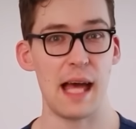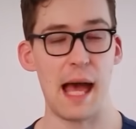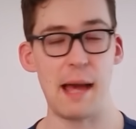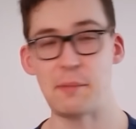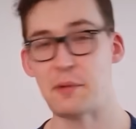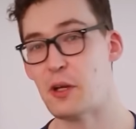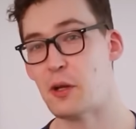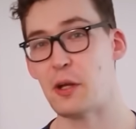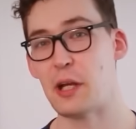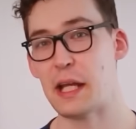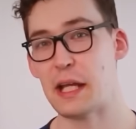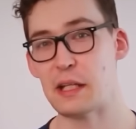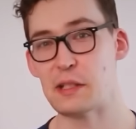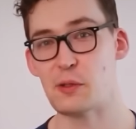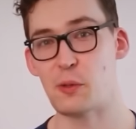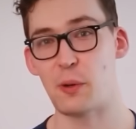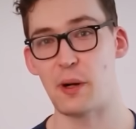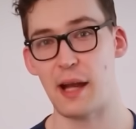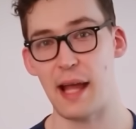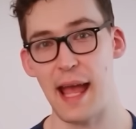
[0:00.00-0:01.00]
I'm going to
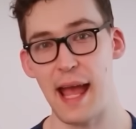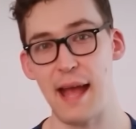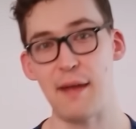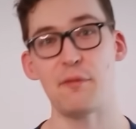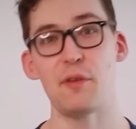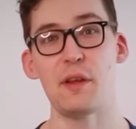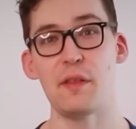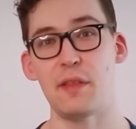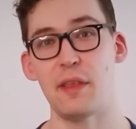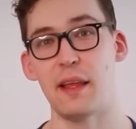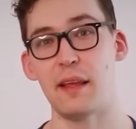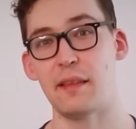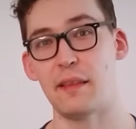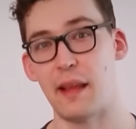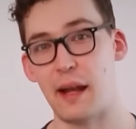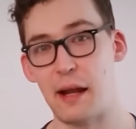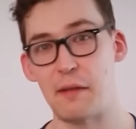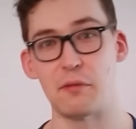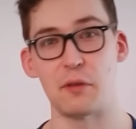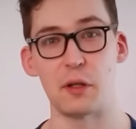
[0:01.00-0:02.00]
ignore everything
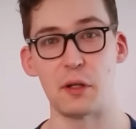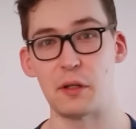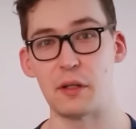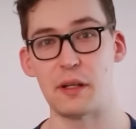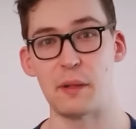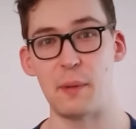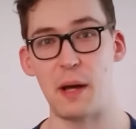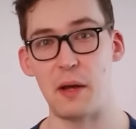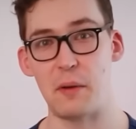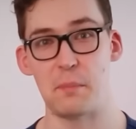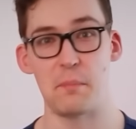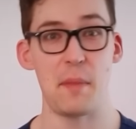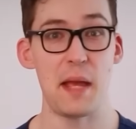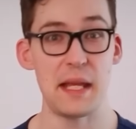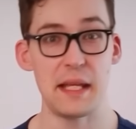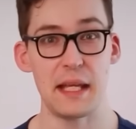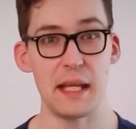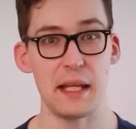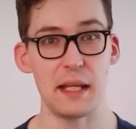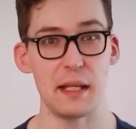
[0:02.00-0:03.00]
that I've learned about
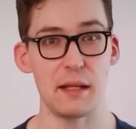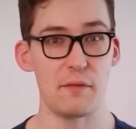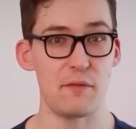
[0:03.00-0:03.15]
making